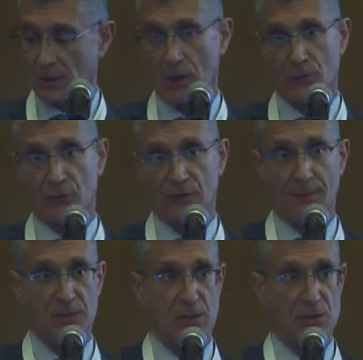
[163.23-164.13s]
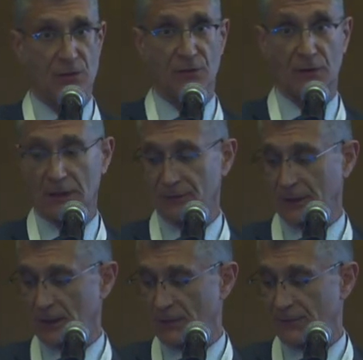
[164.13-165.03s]
are those limitations
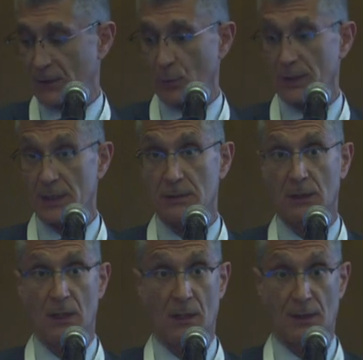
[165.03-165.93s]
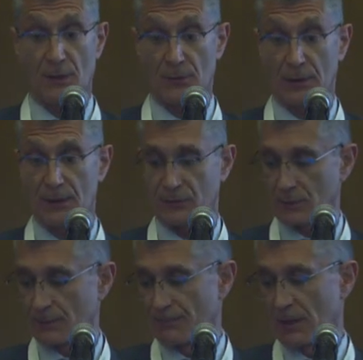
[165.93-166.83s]
significant enough that we need another
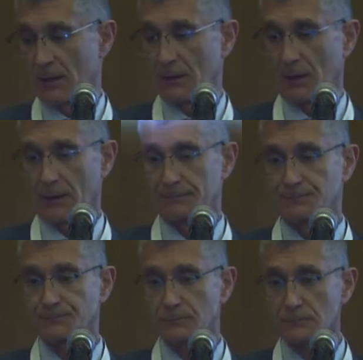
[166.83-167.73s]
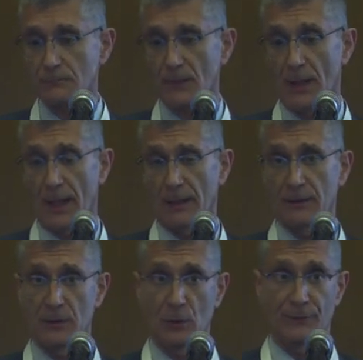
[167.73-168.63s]
laser? And
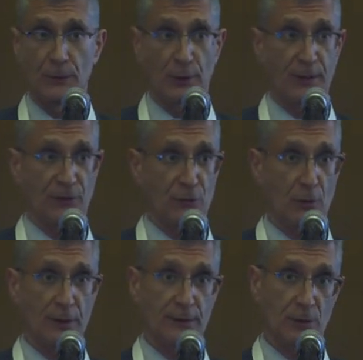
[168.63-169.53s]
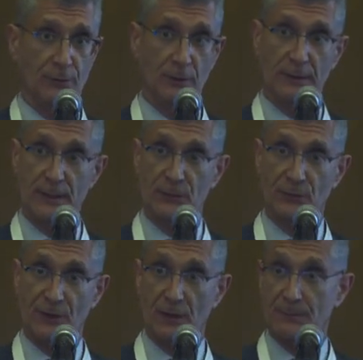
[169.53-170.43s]
if you look historically over lasers
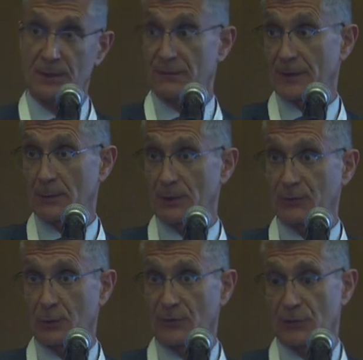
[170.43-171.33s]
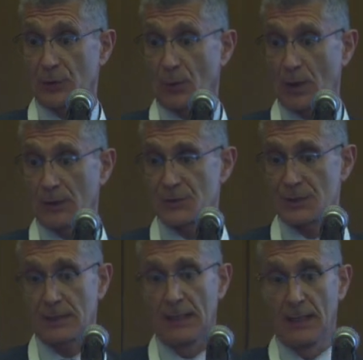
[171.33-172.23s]
that have been available to us in
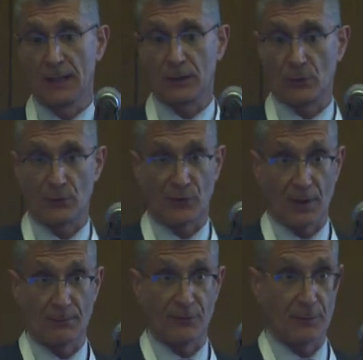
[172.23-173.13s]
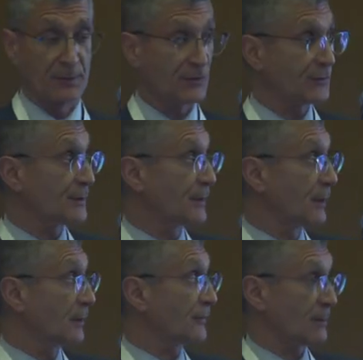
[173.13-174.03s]
urology, there's a number of them listed
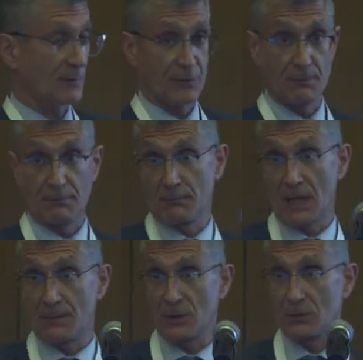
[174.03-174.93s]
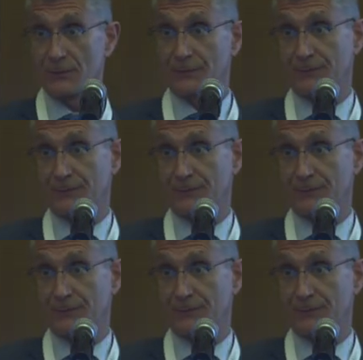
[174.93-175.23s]
here. Some of them maybe you've